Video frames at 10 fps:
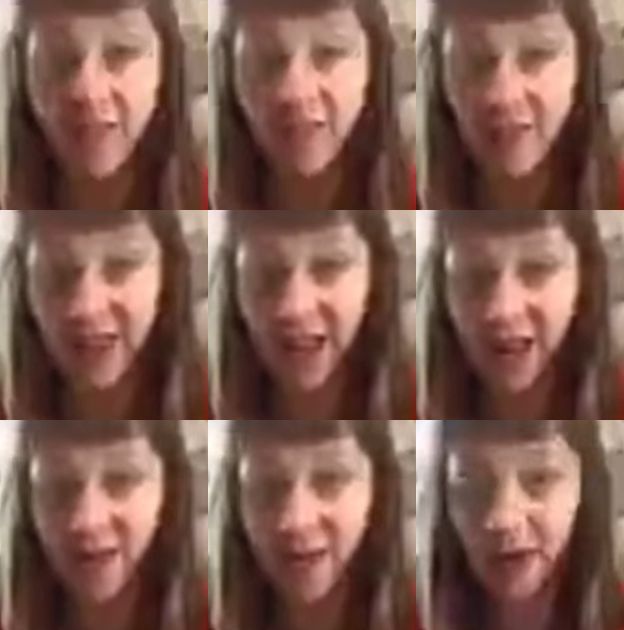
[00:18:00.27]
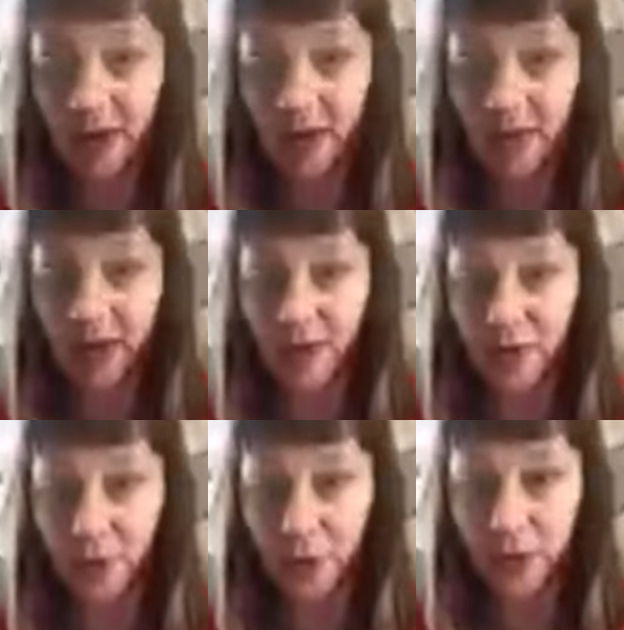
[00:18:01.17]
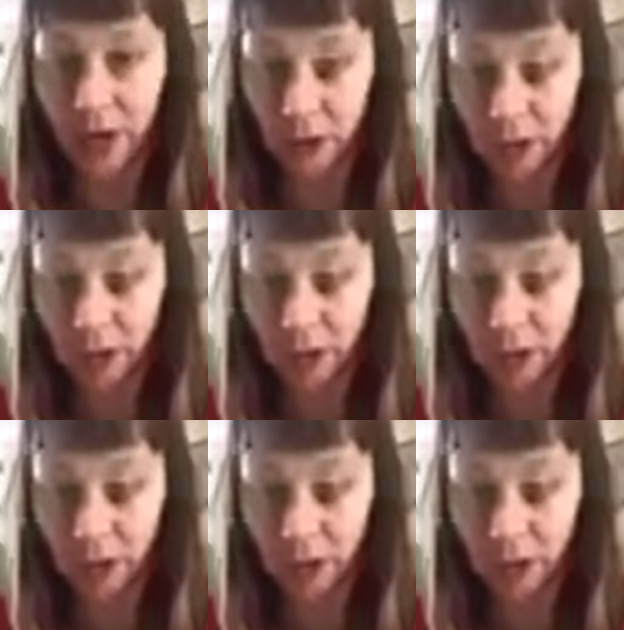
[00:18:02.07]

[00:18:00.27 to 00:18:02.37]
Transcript: to get into, making sure that you